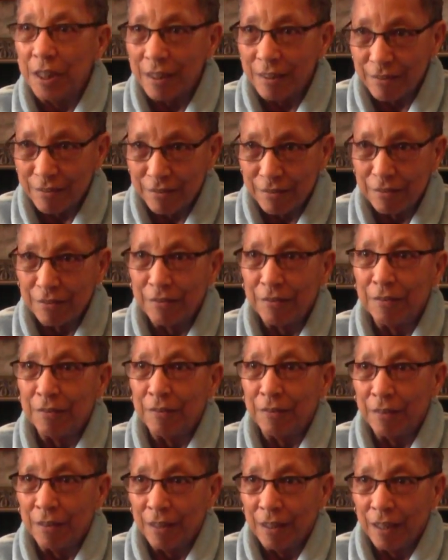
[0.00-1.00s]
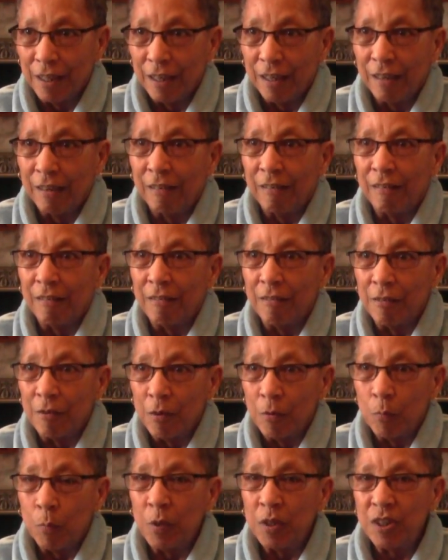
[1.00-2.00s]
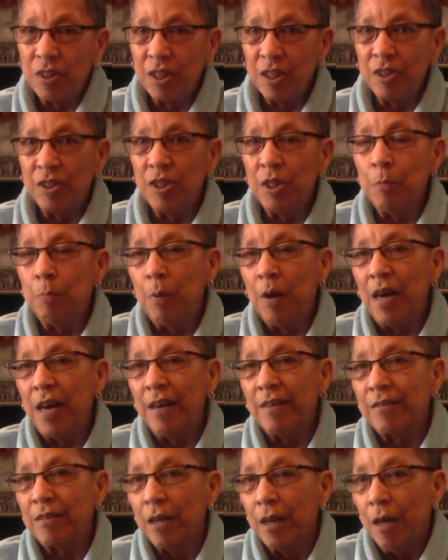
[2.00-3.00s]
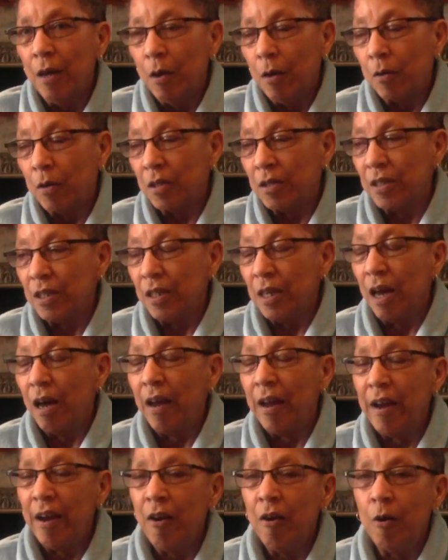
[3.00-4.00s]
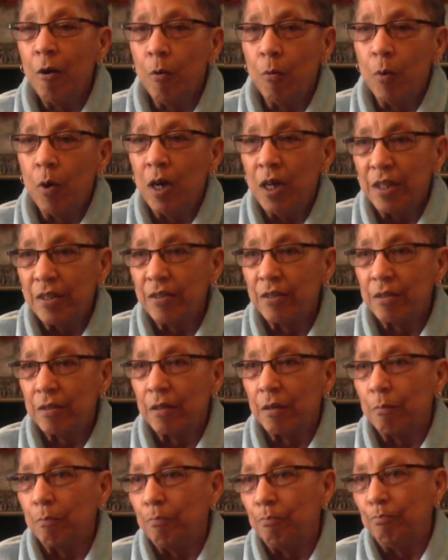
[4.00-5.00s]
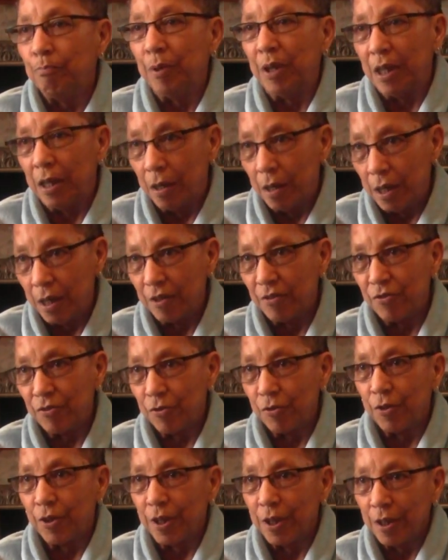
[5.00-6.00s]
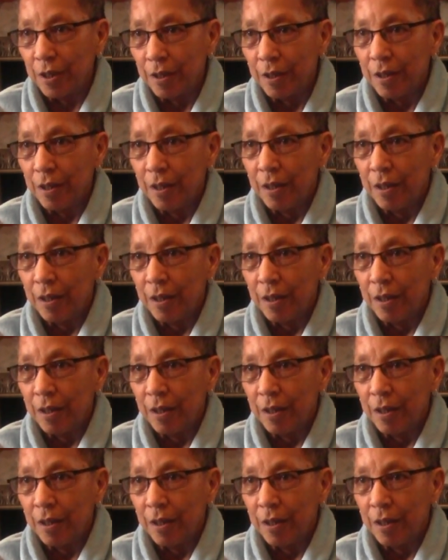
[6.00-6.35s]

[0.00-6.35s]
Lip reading: Yes. But see, she passed, because see, now Harold was the big historian,